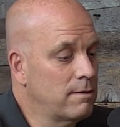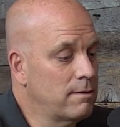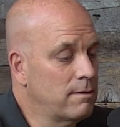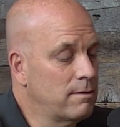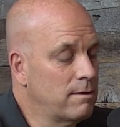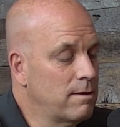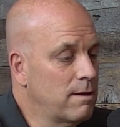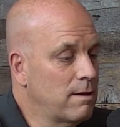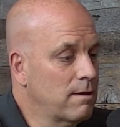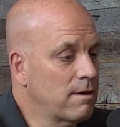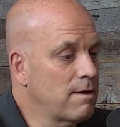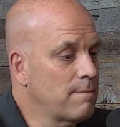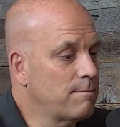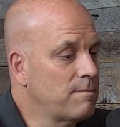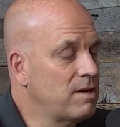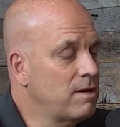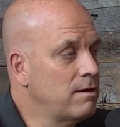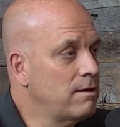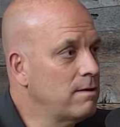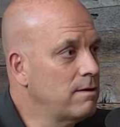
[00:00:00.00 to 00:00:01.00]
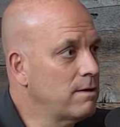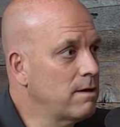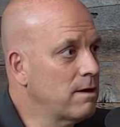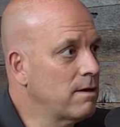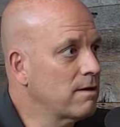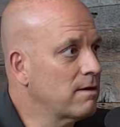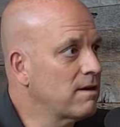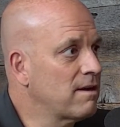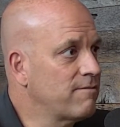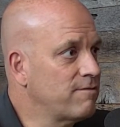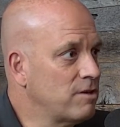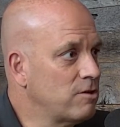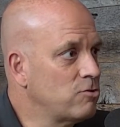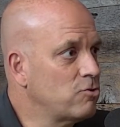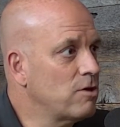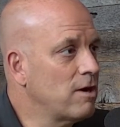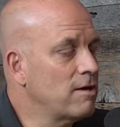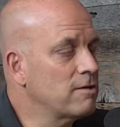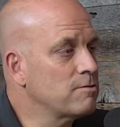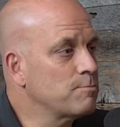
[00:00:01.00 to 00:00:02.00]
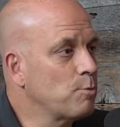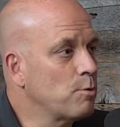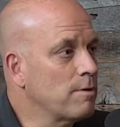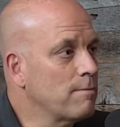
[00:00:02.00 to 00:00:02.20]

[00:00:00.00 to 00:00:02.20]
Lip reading: a company, Covenant Transport